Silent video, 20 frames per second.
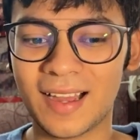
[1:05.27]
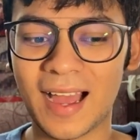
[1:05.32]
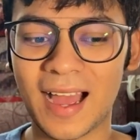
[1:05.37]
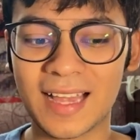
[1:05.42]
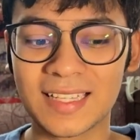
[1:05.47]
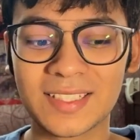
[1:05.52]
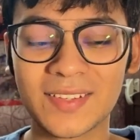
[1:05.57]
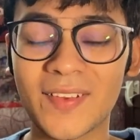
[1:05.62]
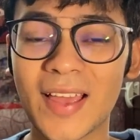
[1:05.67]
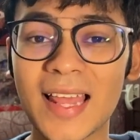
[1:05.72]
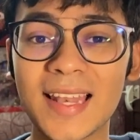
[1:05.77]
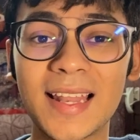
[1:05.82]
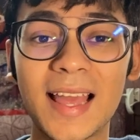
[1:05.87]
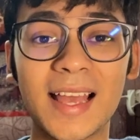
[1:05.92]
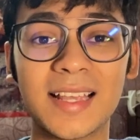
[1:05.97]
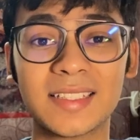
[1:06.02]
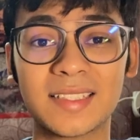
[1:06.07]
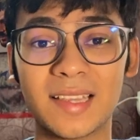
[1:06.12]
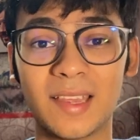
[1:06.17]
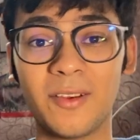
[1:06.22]
as well
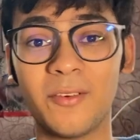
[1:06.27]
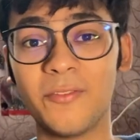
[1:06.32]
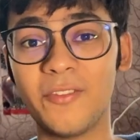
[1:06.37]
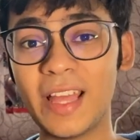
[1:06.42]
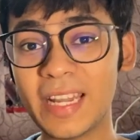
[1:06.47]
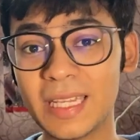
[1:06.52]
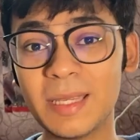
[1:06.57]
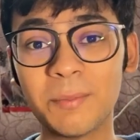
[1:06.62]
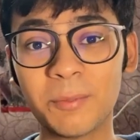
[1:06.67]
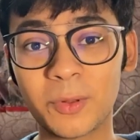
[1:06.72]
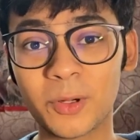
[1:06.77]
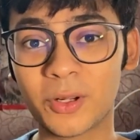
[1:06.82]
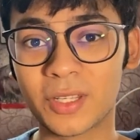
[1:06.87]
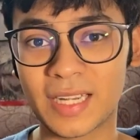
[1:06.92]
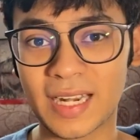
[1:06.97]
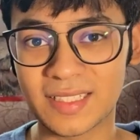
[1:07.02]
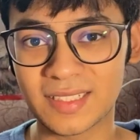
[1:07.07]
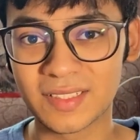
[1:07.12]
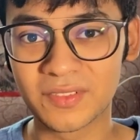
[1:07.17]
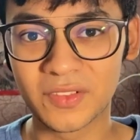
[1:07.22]
as a very
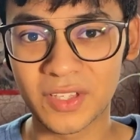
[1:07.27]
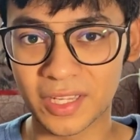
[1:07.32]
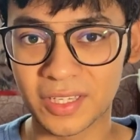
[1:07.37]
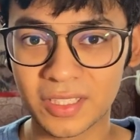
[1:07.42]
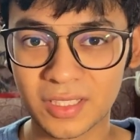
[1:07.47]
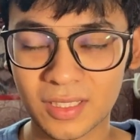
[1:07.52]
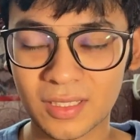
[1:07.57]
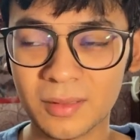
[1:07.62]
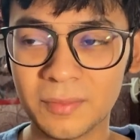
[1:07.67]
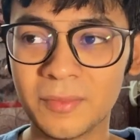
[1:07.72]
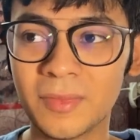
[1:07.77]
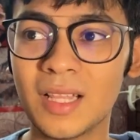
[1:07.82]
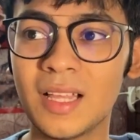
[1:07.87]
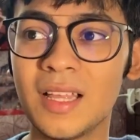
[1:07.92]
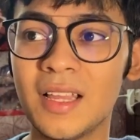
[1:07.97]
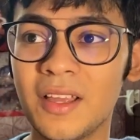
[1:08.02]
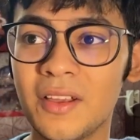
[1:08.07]
progressive curriculum,